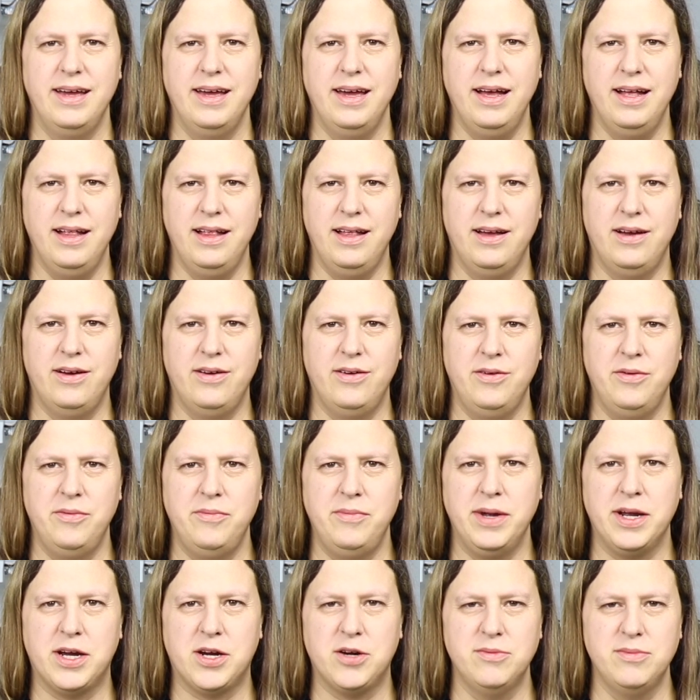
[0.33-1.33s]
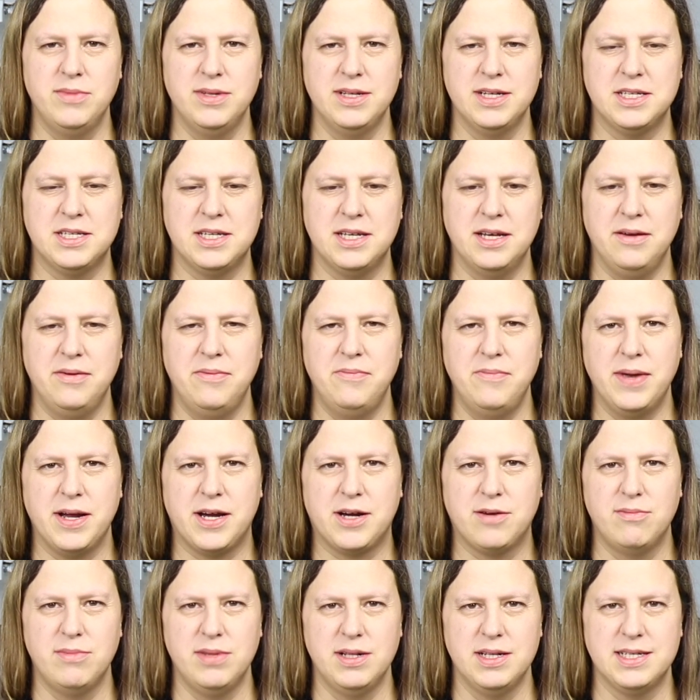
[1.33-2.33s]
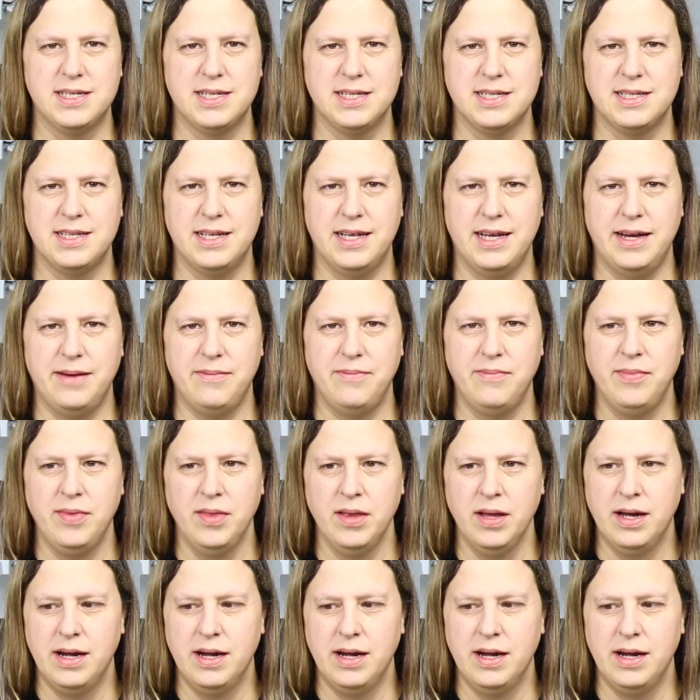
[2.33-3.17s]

Hello, Maker Melissa, Maker Melissa's Lab.